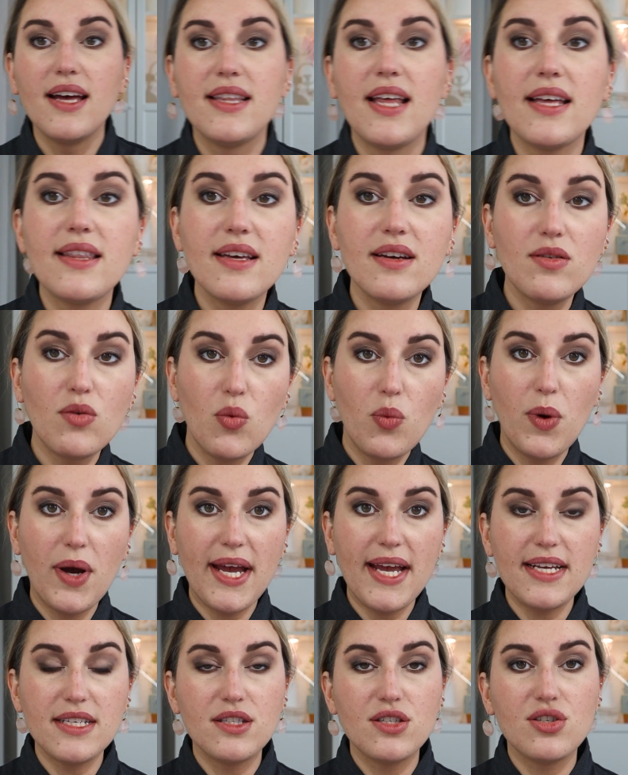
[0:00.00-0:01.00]
another
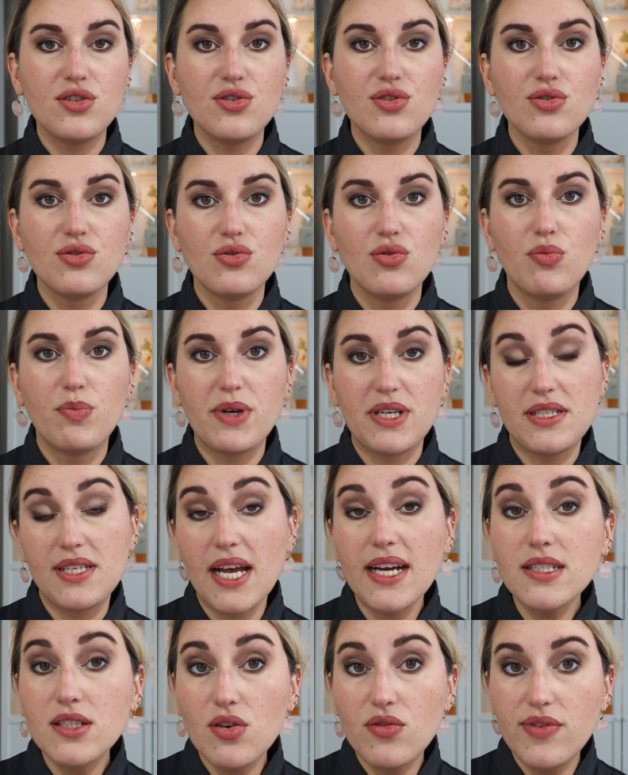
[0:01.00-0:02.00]
way to
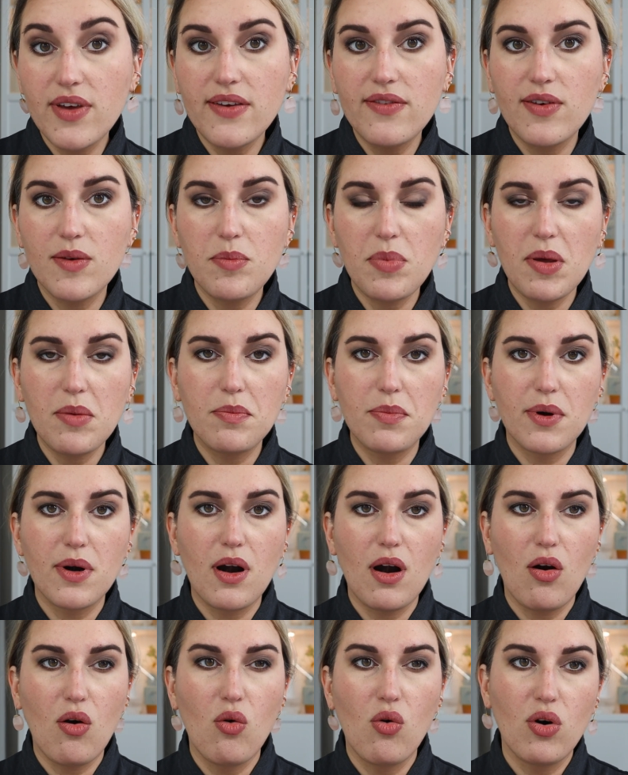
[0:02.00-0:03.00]
protect your wafer
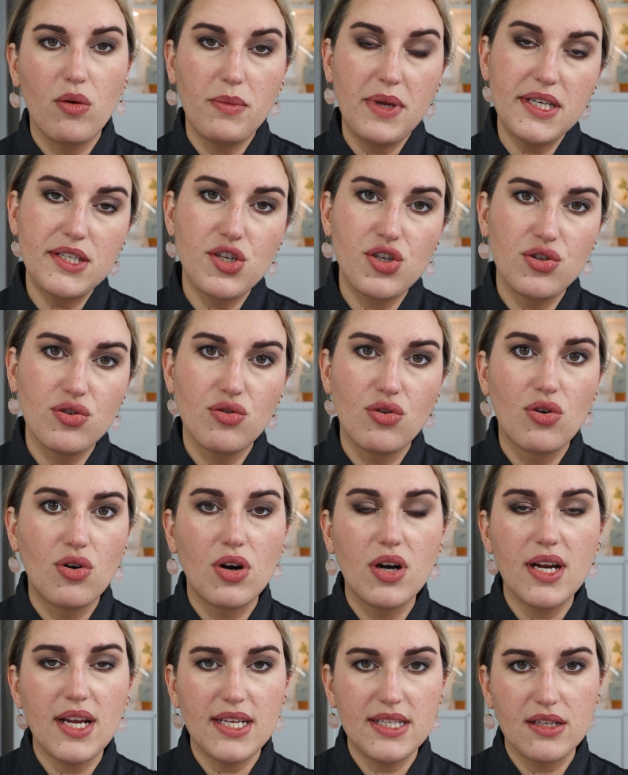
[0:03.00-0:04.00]
paper or make
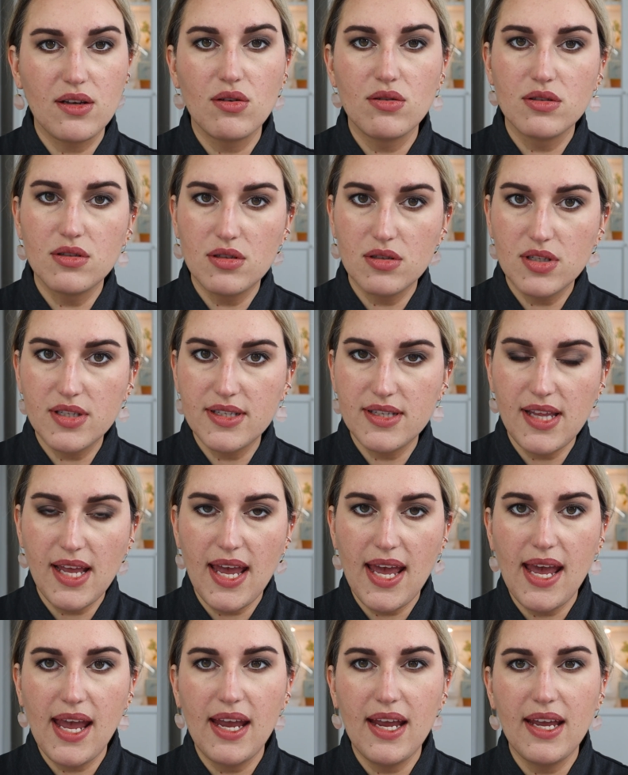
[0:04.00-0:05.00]
sure it's going to
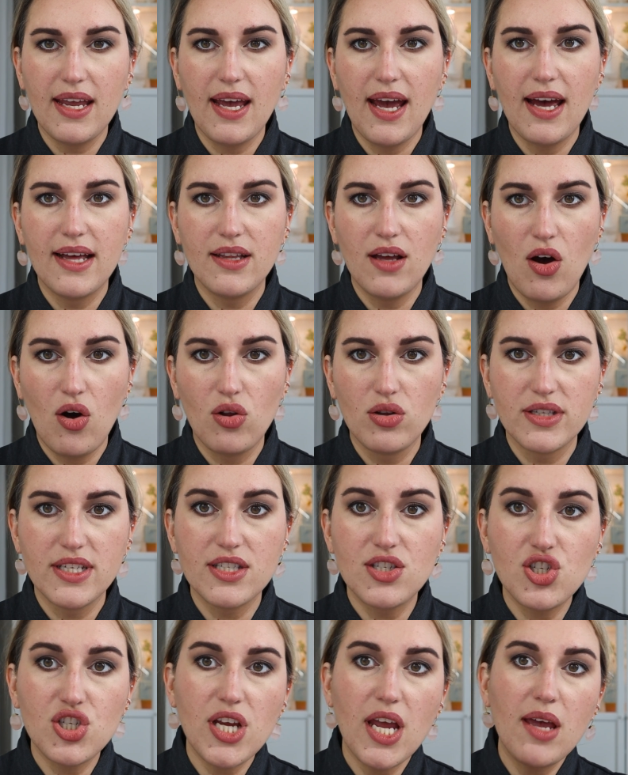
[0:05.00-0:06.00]
stay and hold
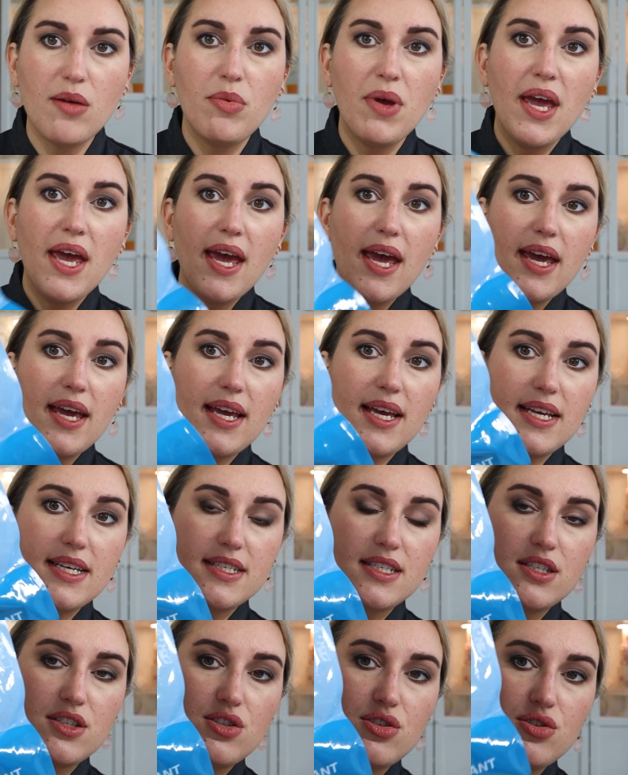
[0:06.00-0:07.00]
its shape is